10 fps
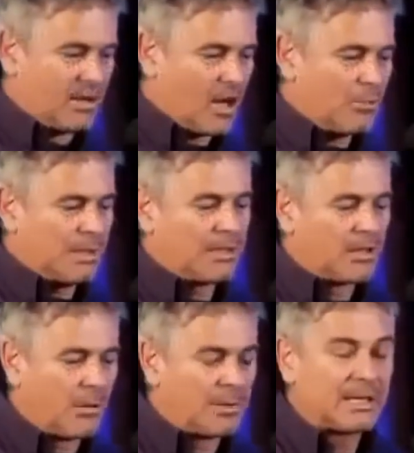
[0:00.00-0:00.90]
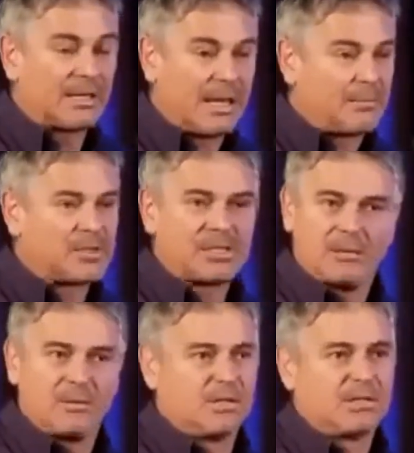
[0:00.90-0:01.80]
The global economic collapse
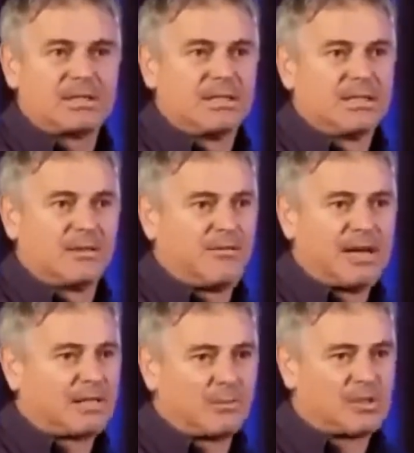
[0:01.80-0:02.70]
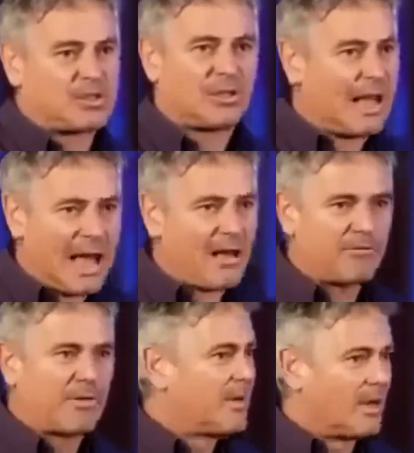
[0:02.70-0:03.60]
is imminent. The fact that we still
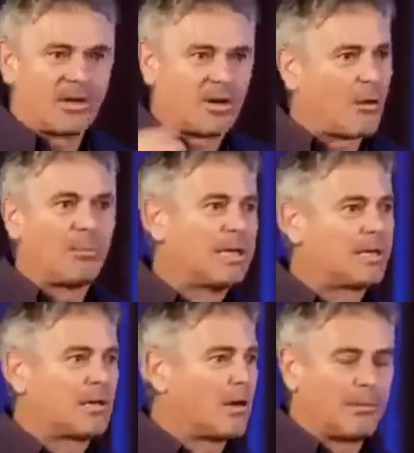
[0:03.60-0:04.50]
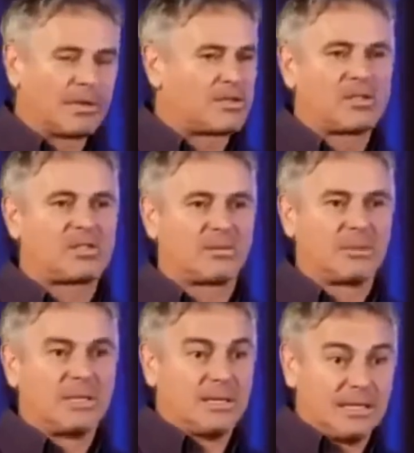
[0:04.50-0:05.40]
have a global economic
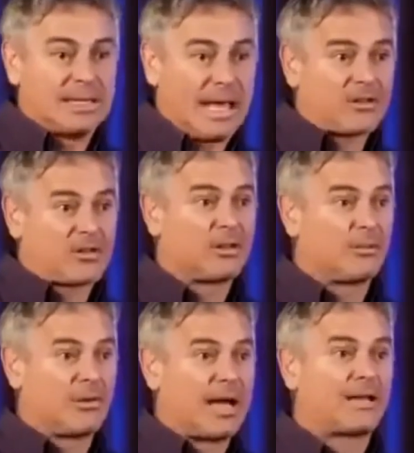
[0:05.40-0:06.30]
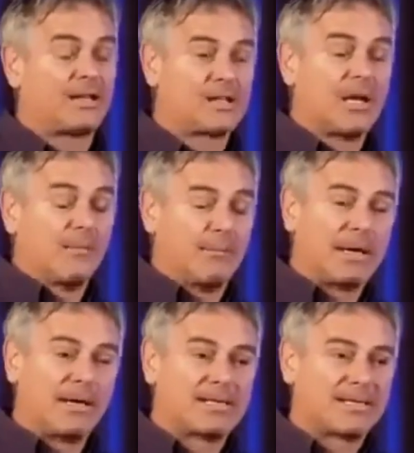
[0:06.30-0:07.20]
system is actually miraculous,
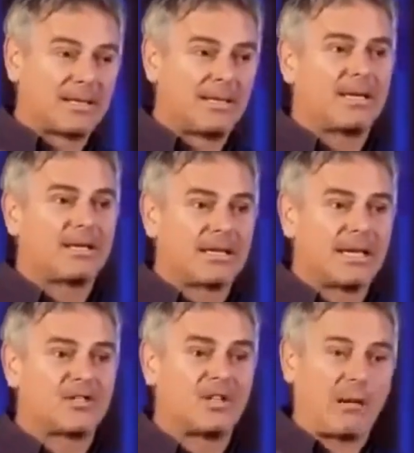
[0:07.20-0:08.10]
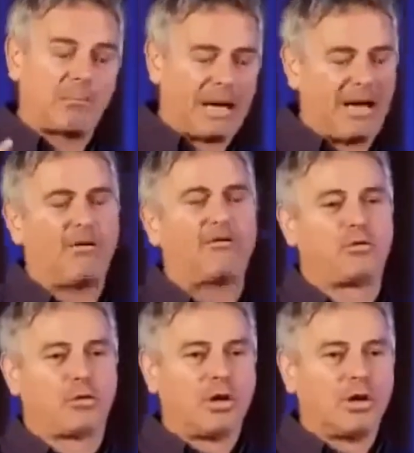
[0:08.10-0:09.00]
but it is a clear indication how
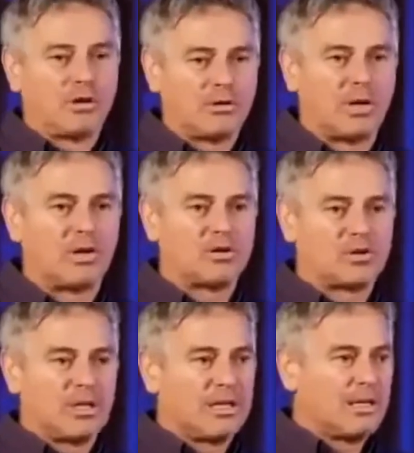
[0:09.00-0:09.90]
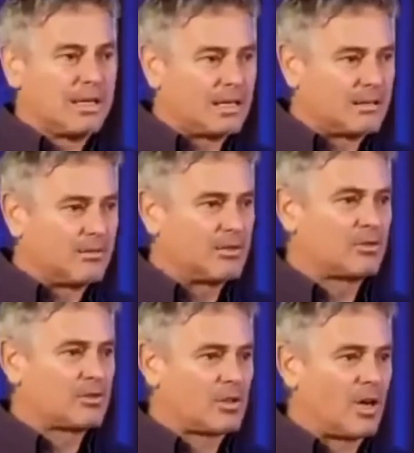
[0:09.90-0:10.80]
powerful those
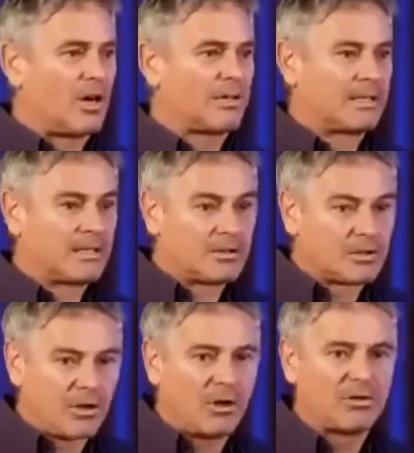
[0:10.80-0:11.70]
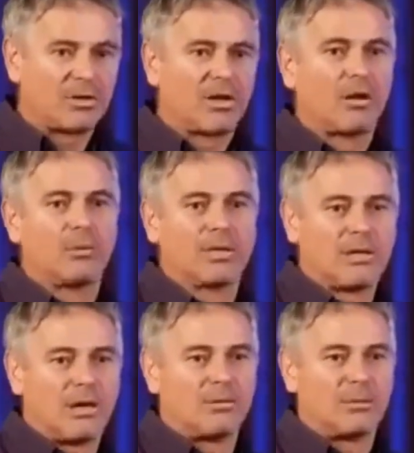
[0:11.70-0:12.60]
individuals are that control the global
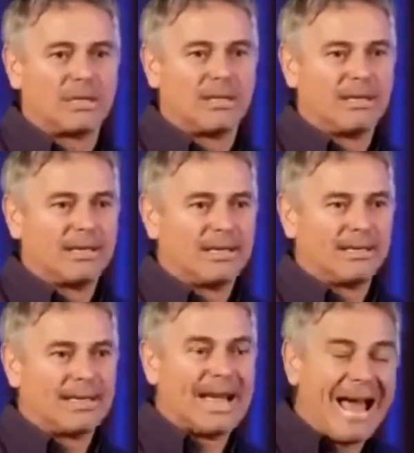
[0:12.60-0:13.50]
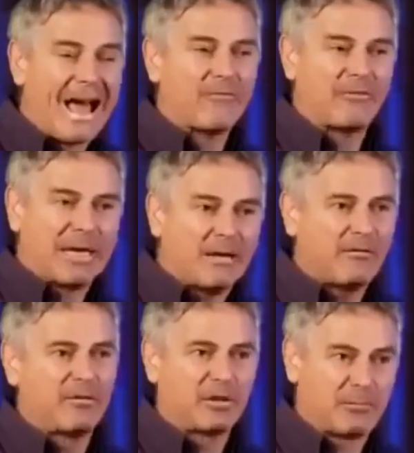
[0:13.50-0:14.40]
economy. They have
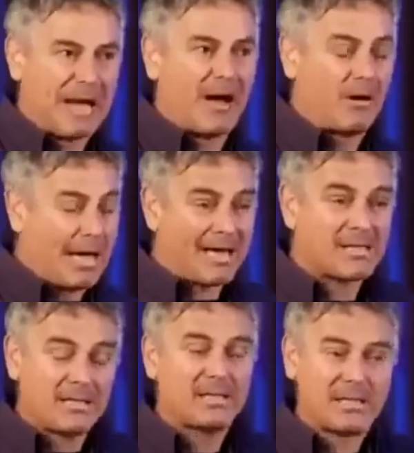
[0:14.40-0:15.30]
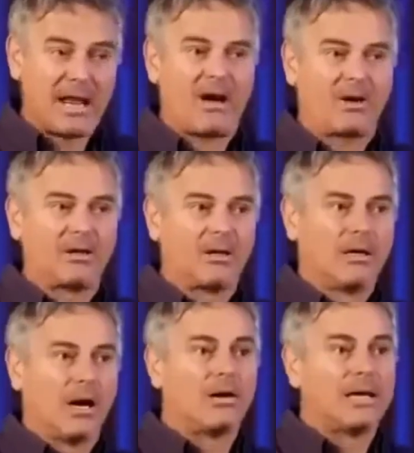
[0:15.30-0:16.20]
infinite power as it is now.
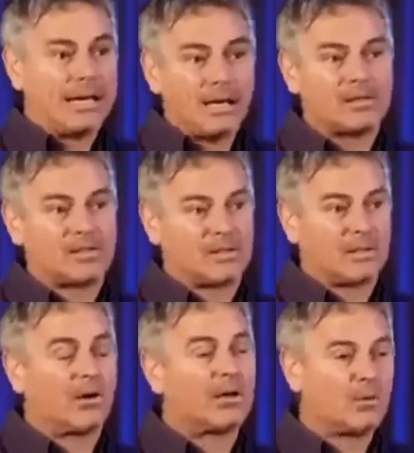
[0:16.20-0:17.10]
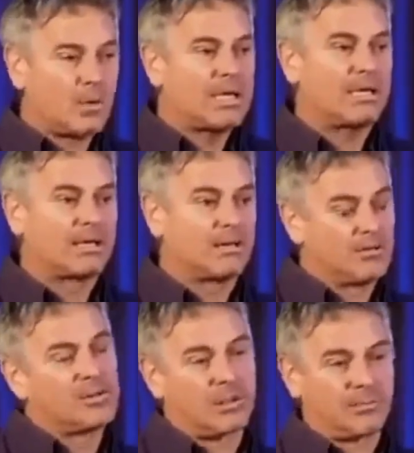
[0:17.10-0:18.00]
Only us, only we
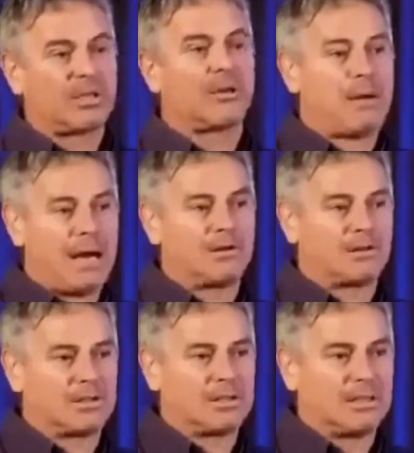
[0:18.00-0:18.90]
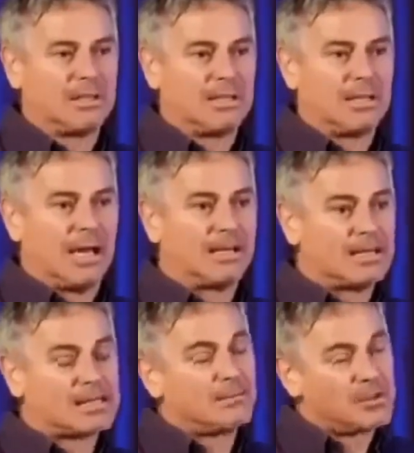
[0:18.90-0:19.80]
can do something about it.
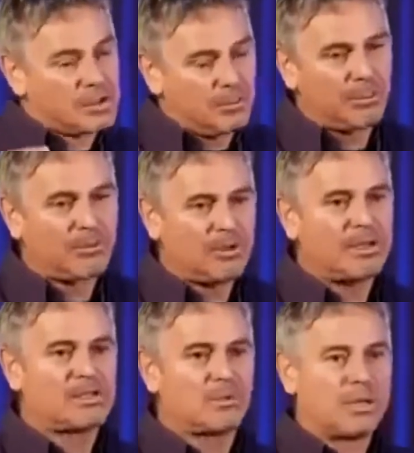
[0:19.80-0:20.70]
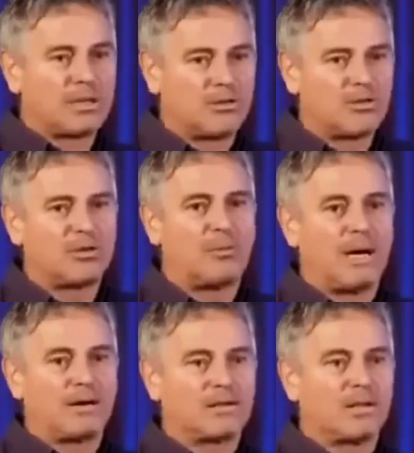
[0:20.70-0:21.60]
And there's some simple things that we can do
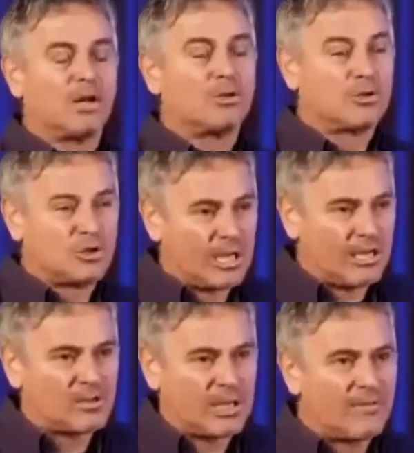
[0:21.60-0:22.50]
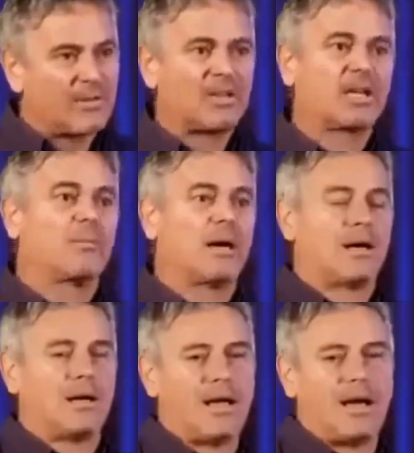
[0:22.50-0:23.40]
about it to change everything
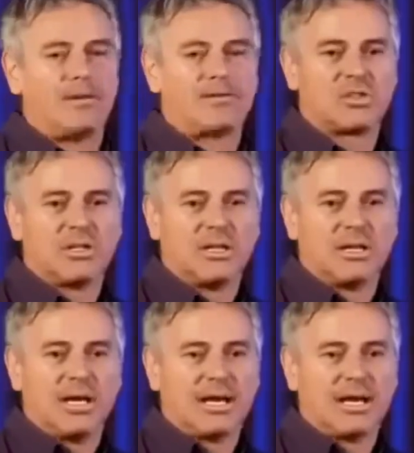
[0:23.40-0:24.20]
about our lives